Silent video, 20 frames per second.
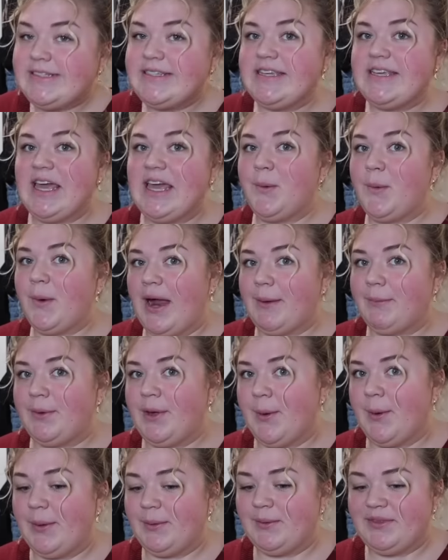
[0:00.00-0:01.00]
Do you get where I'm
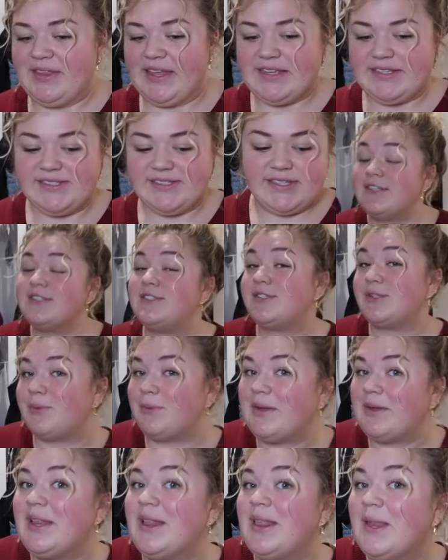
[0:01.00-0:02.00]
going with this?
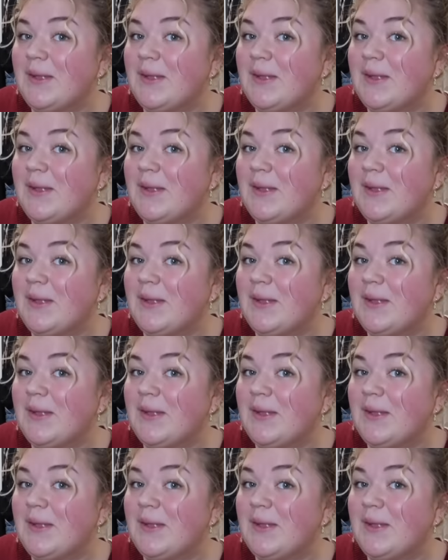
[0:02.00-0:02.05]
Doing